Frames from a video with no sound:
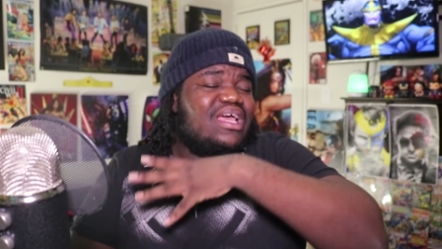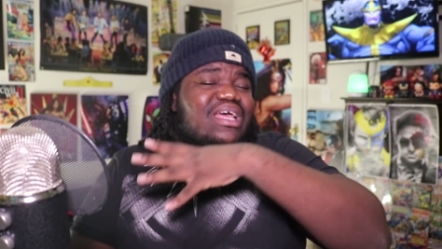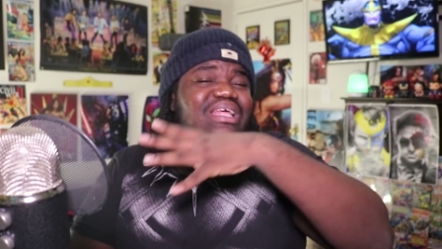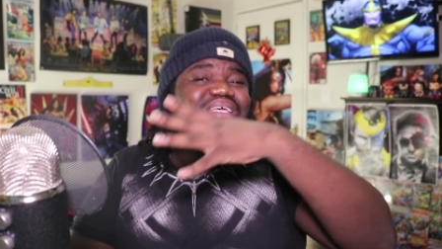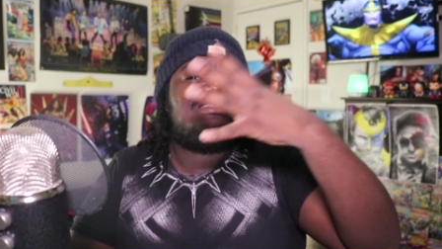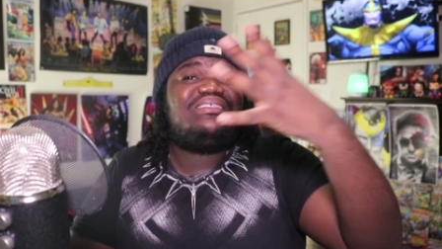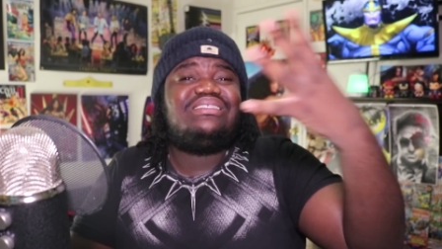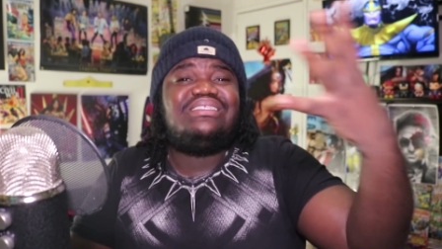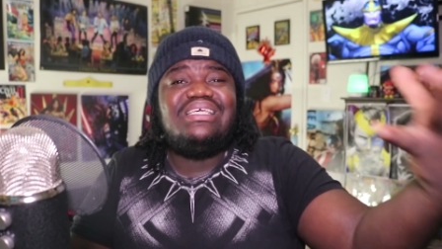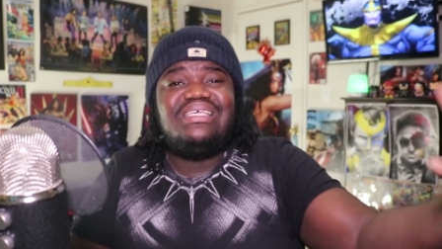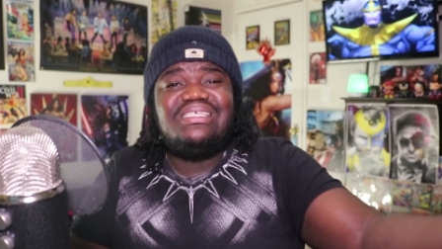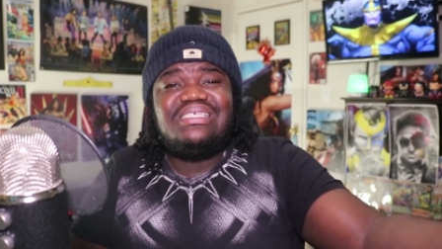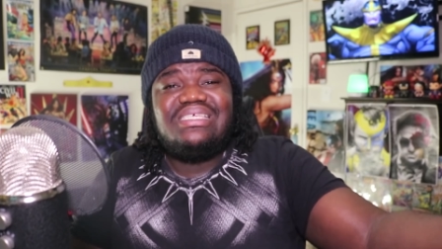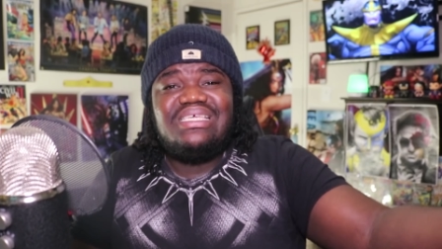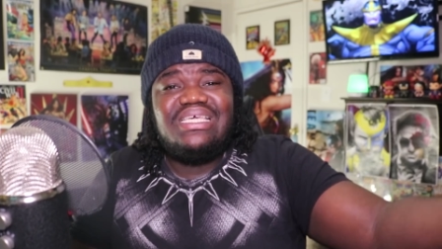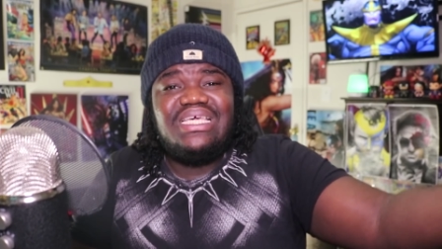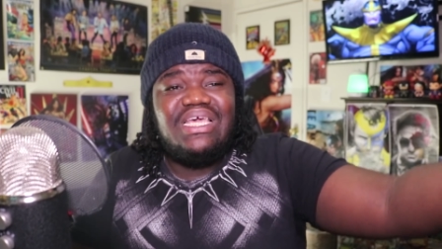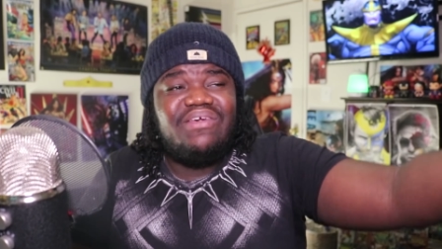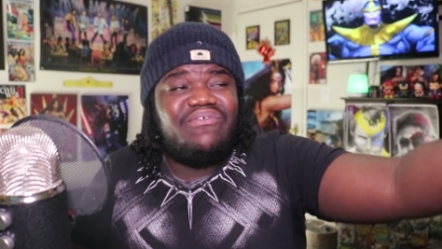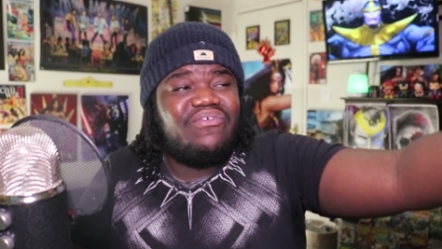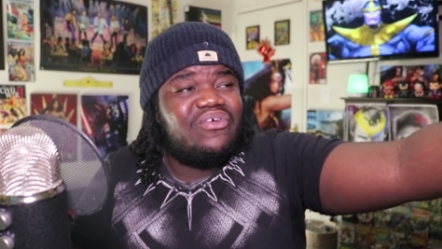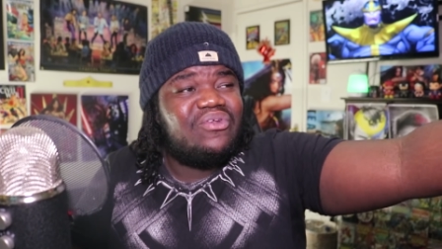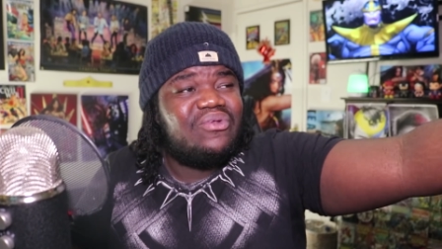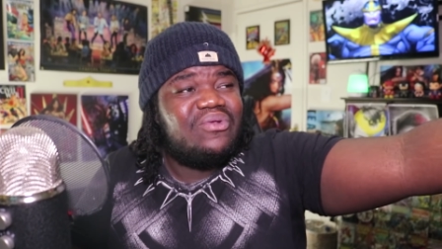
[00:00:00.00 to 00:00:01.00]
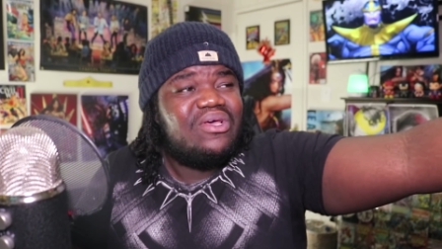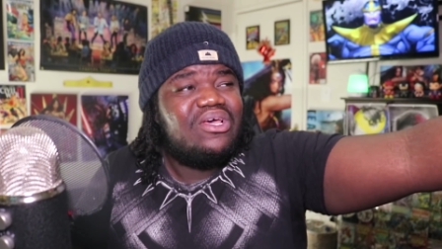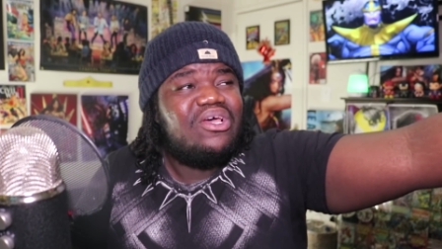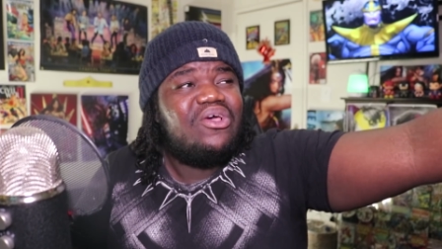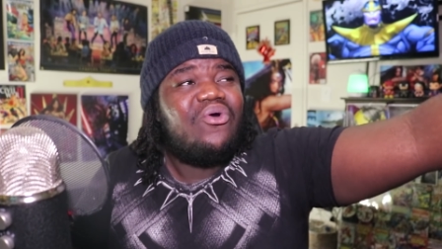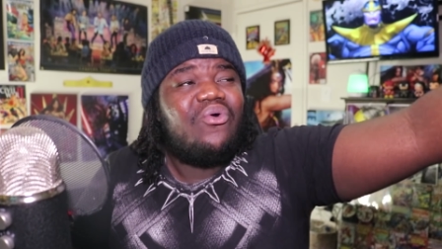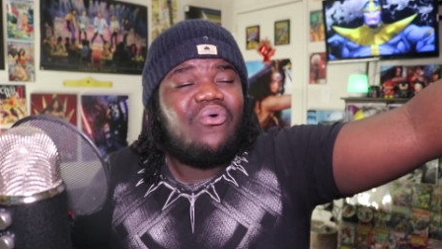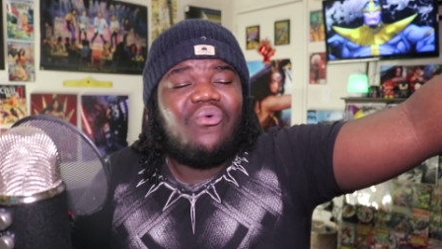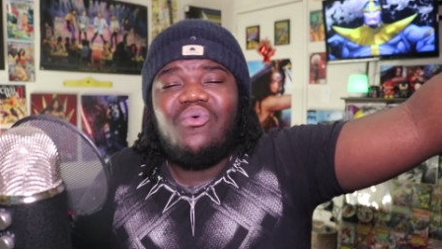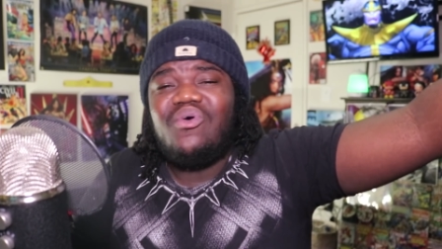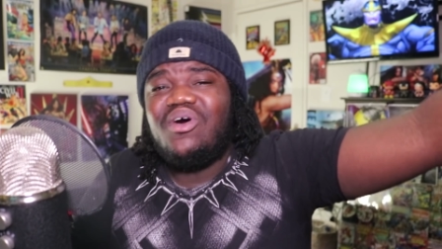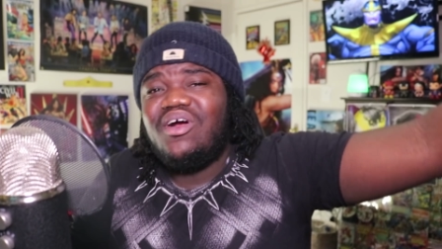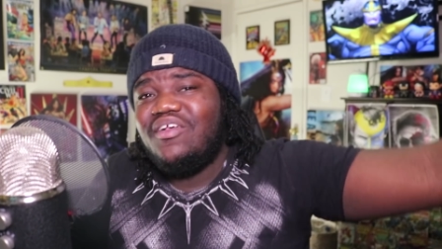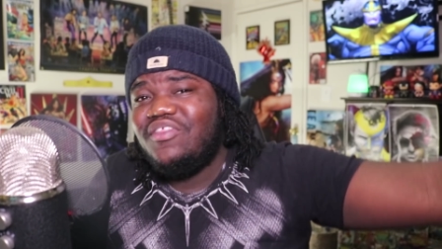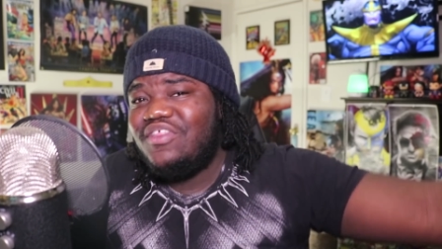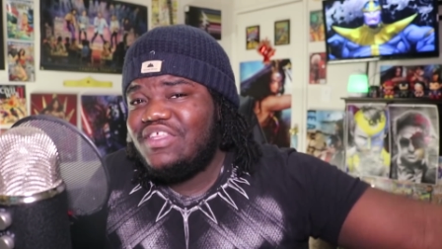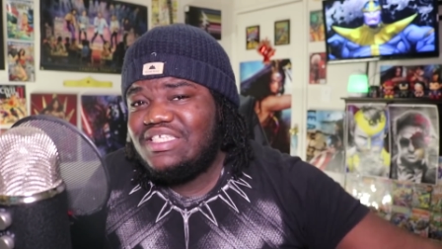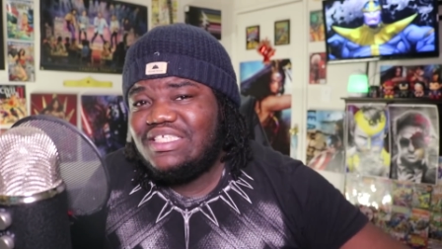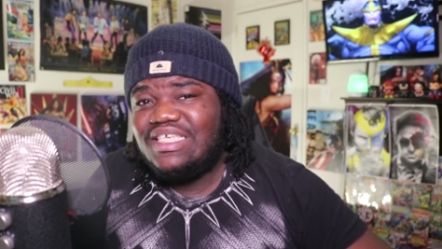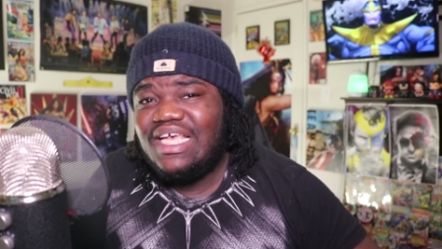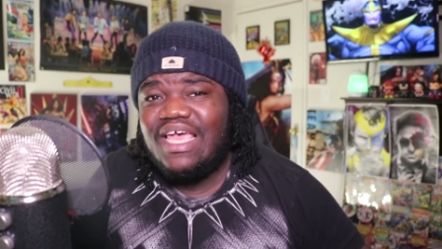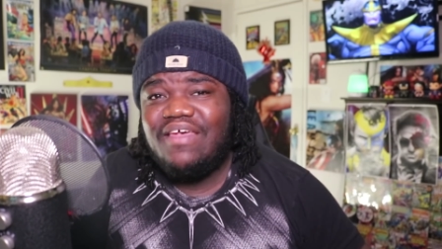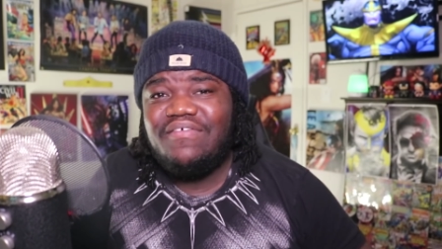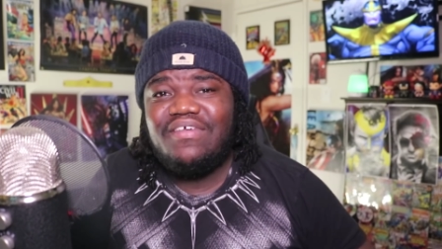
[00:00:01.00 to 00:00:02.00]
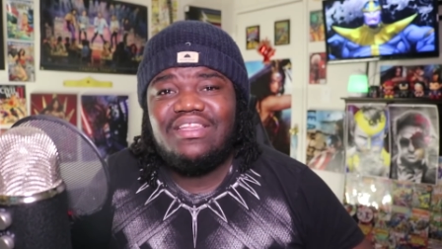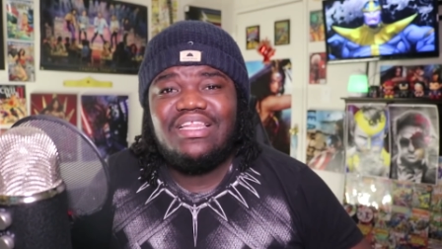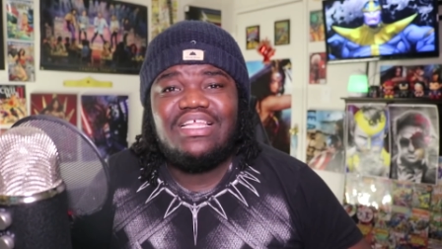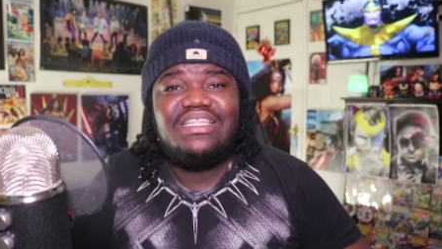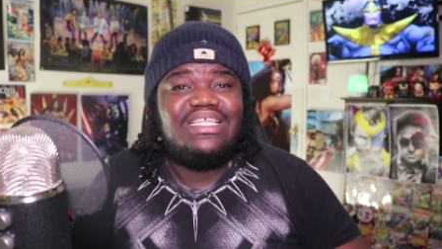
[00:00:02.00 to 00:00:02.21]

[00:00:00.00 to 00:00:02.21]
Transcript: Is DC even worth saving?